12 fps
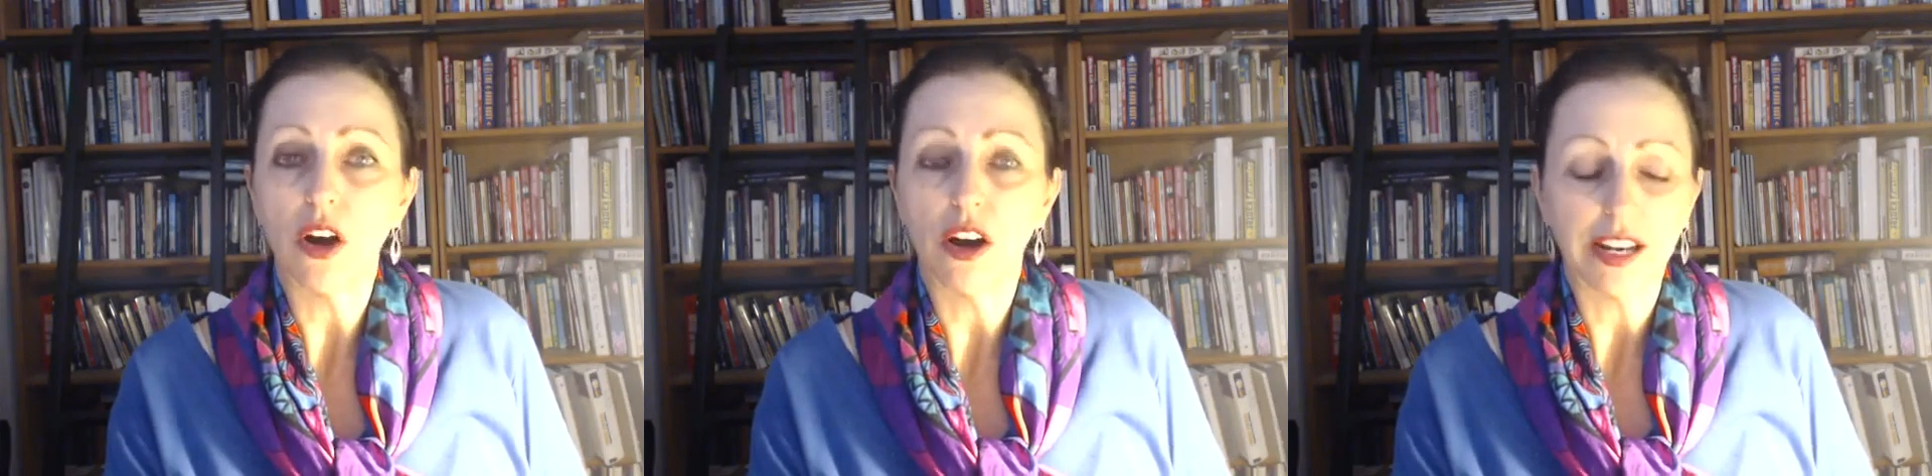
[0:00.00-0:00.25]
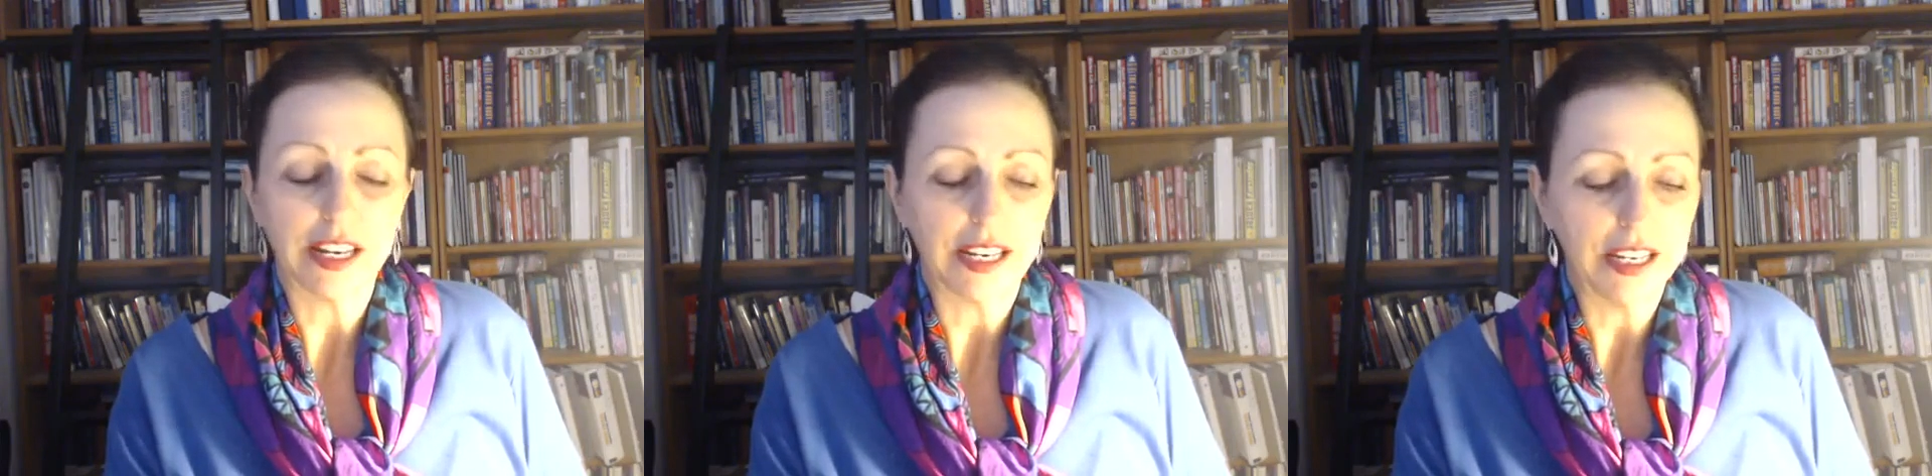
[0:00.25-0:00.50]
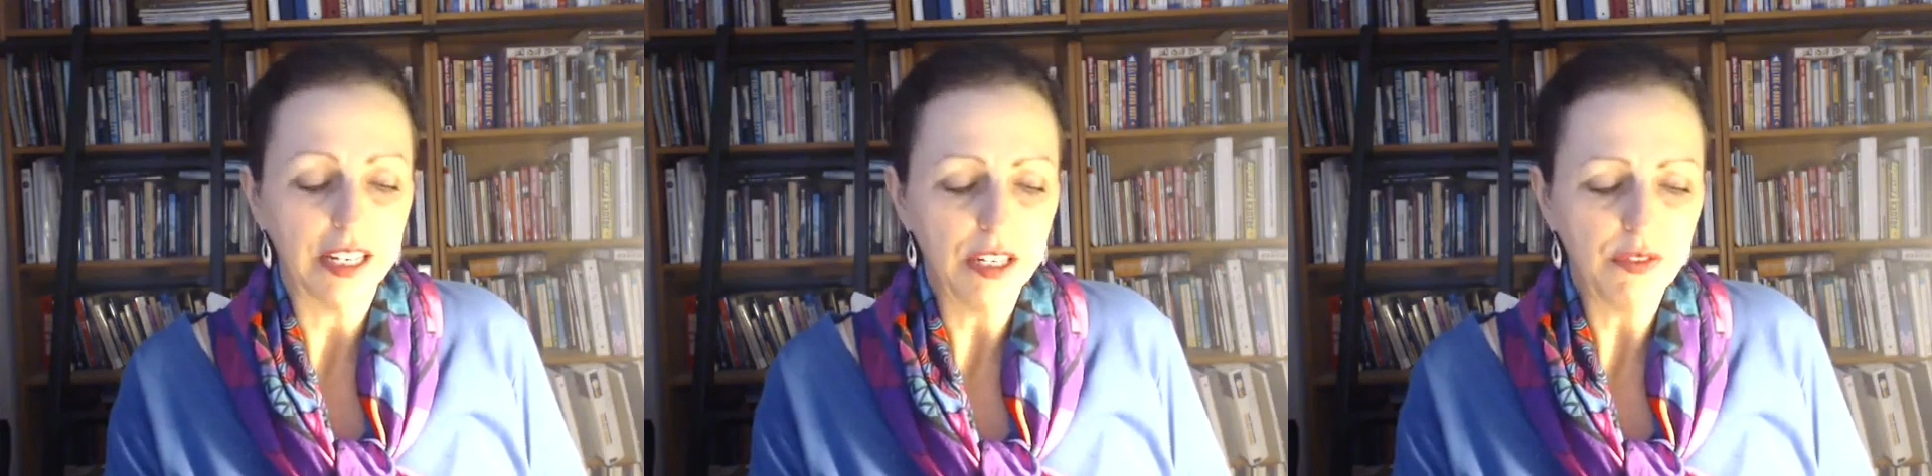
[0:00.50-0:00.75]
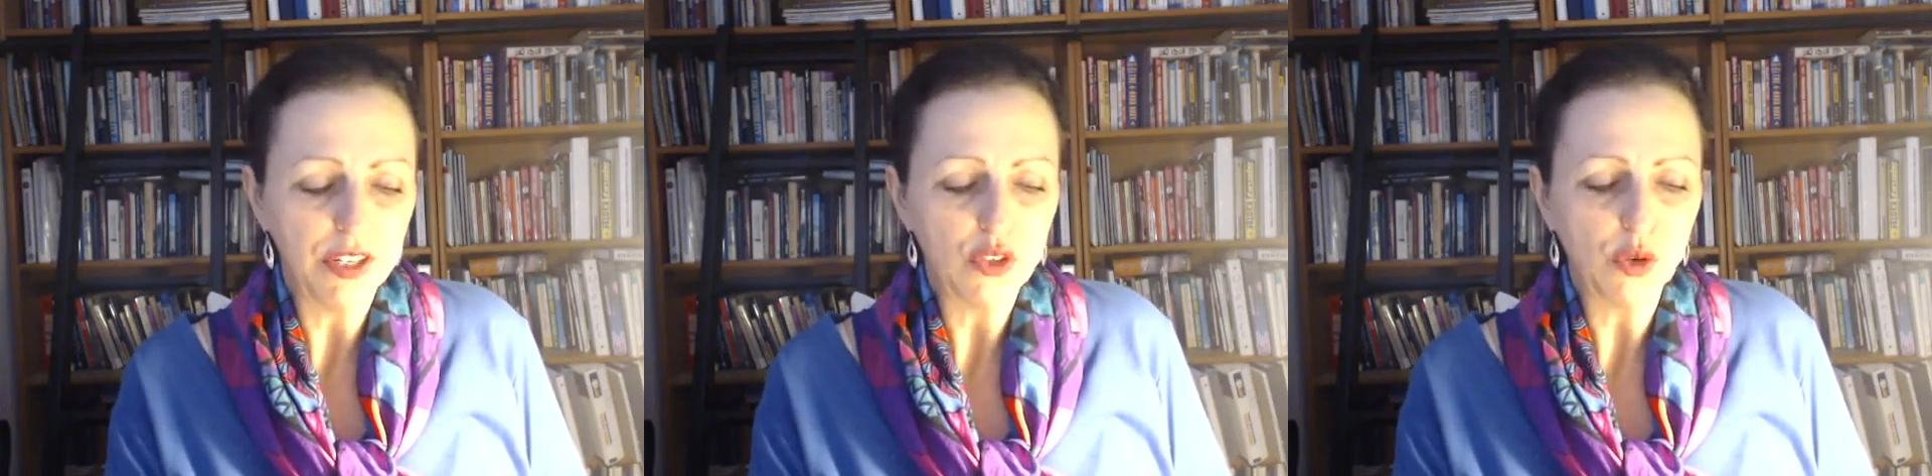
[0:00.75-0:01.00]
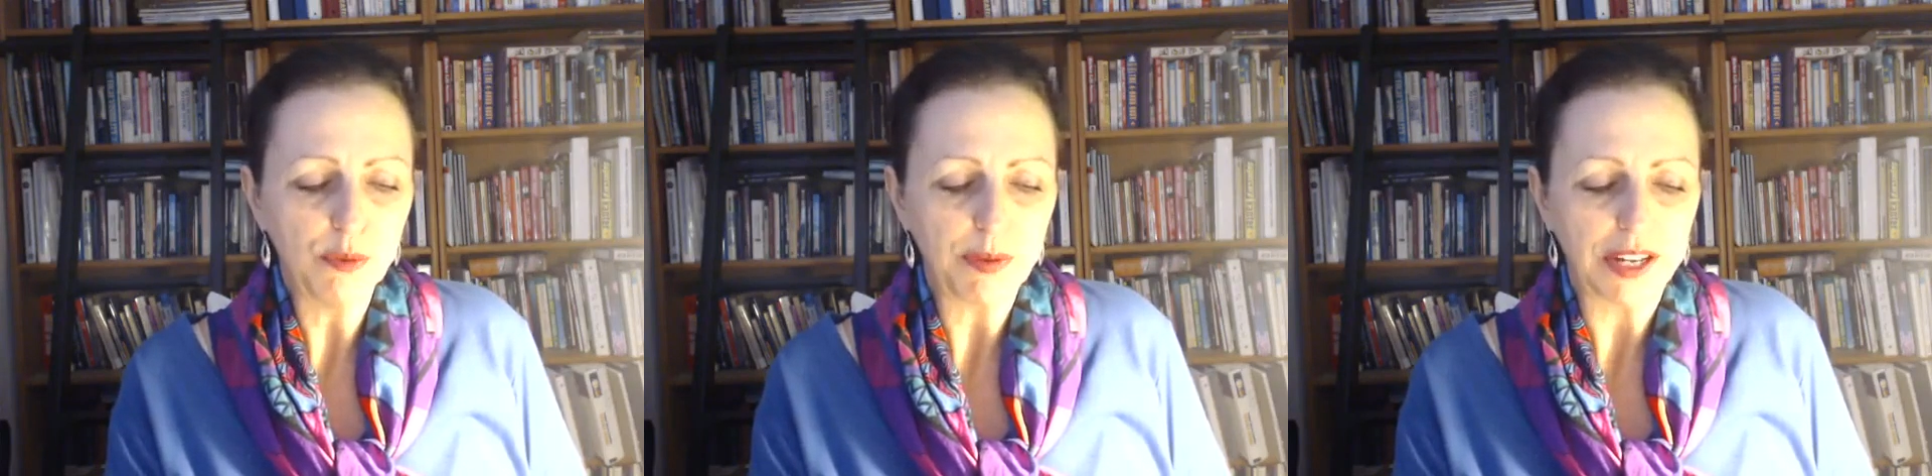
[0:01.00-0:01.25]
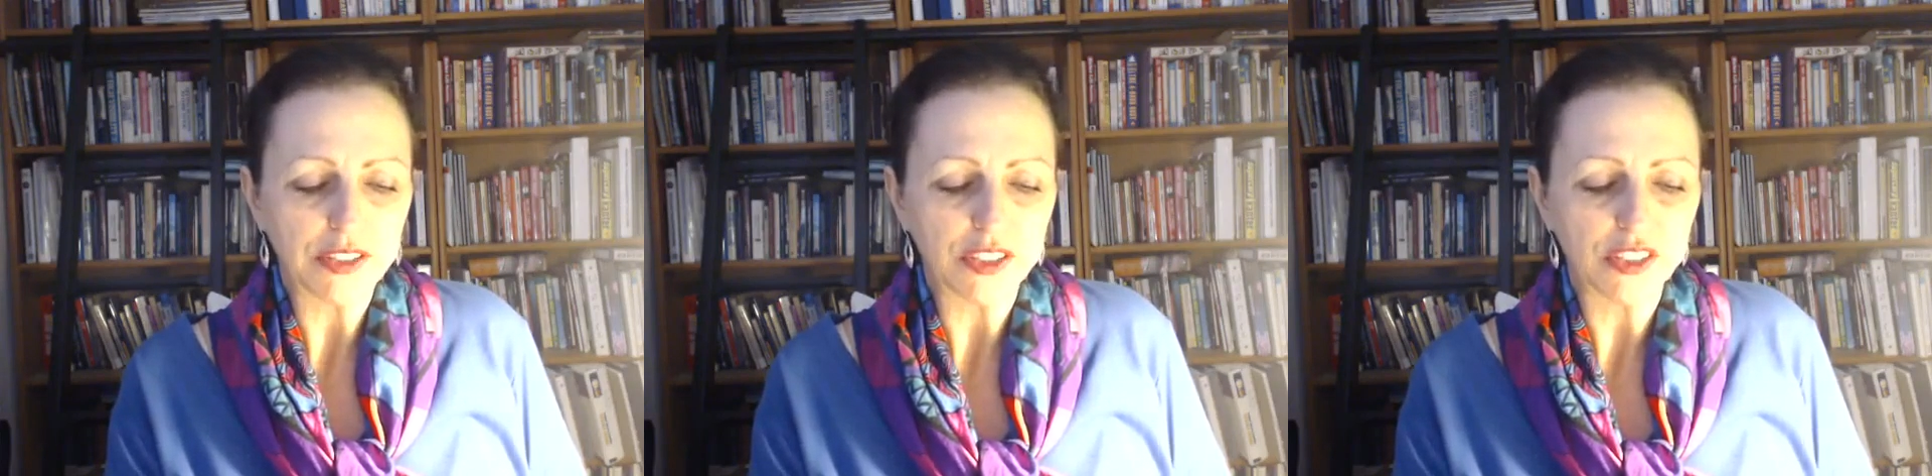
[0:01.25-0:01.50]
on an individual
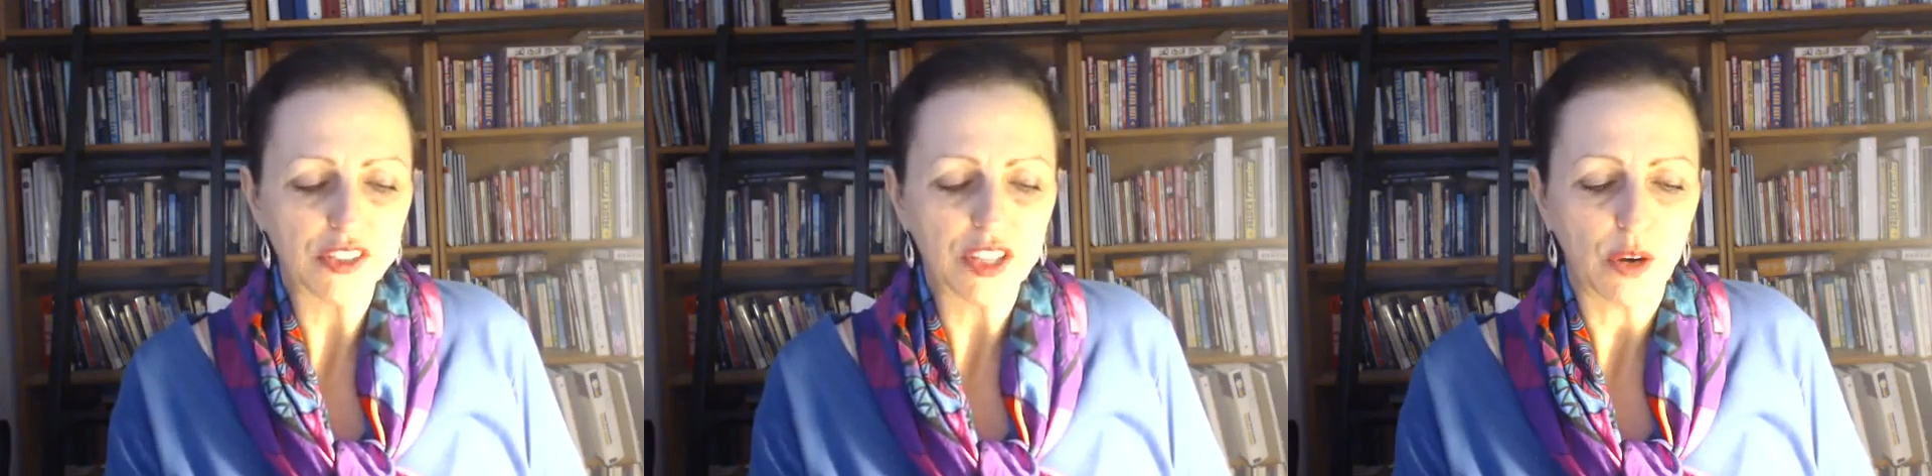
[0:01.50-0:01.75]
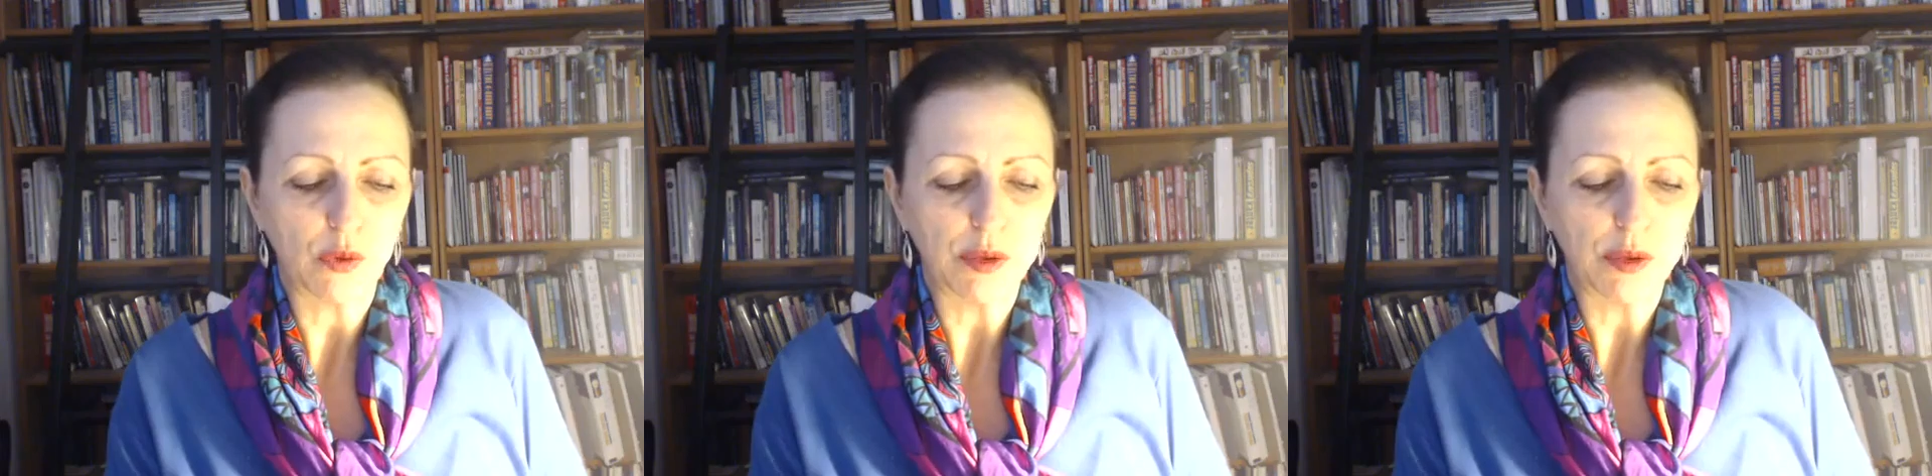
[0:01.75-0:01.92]
basis that